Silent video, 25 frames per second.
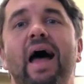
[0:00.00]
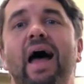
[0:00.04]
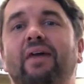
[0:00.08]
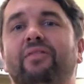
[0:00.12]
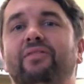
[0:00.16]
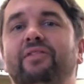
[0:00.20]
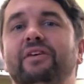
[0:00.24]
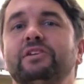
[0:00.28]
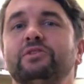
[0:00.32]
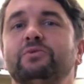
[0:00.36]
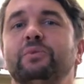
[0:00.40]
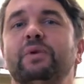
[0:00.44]

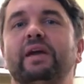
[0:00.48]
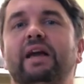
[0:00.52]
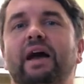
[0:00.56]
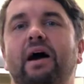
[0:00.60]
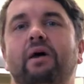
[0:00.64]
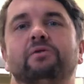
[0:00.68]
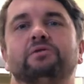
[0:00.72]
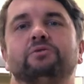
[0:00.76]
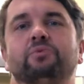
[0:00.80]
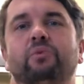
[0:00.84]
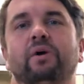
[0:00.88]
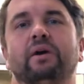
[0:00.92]
This week, I
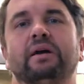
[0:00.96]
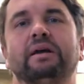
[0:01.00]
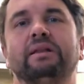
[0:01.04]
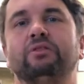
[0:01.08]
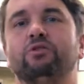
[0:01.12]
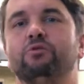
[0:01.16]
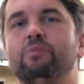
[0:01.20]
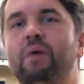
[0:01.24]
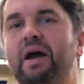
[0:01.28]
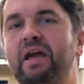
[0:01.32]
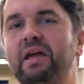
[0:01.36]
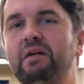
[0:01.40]
was working
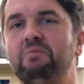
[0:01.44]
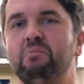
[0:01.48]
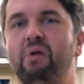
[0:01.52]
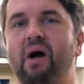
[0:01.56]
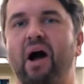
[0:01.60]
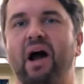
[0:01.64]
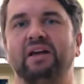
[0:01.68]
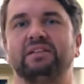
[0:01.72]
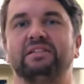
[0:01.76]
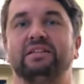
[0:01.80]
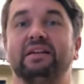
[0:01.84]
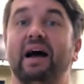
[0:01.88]
through my
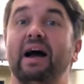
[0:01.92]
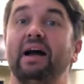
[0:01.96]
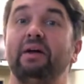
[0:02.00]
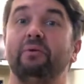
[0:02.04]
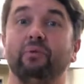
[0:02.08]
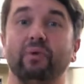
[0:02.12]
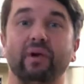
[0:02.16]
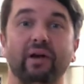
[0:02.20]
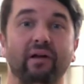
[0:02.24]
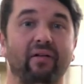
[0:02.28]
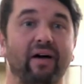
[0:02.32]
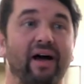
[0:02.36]
inbox, and I
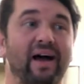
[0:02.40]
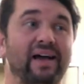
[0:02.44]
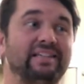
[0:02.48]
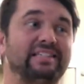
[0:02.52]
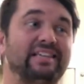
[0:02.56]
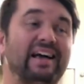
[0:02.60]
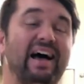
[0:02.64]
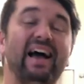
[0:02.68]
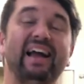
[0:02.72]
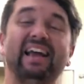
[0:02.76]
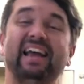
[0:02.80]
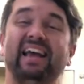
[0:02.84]

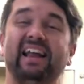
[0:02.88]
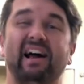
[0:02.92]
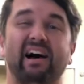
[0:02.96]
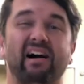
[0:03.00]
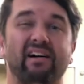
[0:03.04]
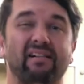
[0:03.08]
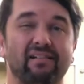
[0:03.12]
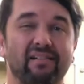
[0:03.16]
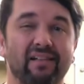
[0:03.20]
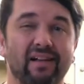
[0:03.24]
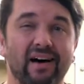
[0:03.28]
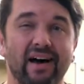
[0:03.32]
realized I get
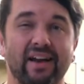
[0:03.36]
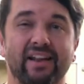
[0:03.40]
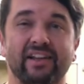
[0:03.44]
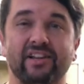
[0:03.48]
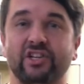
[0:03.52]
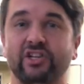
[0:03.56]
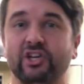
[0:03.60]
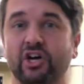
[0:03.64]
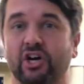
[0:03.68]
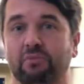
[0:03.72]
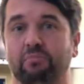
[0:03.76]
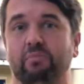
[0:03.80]
a lot of
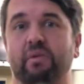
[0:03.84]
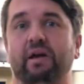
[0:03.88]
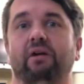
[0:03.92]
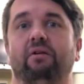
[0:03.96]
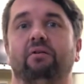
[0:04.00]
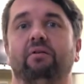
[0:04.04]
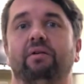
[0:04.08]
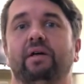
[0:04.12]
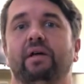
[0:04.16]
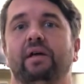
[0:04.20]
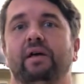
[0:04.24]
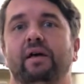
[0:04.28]
junk mail.